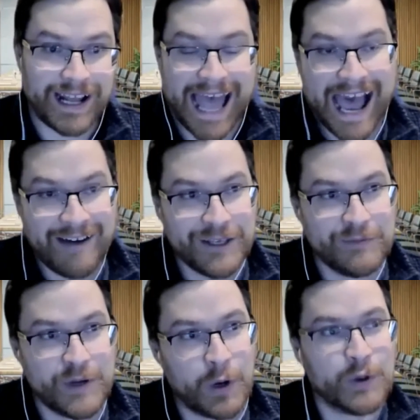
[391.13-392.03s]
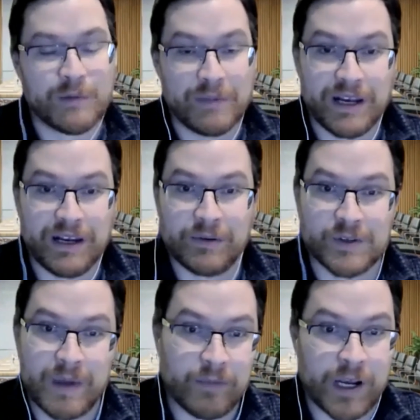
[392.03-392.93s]
how do you know you're meeting those
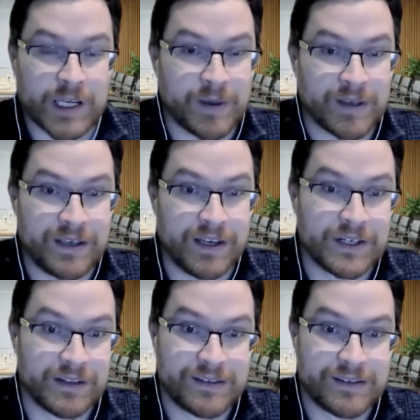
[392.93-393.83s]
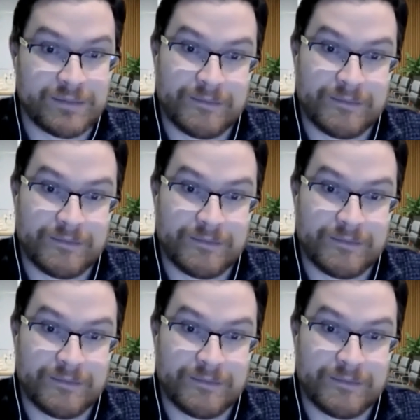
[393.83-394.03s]
member expectations?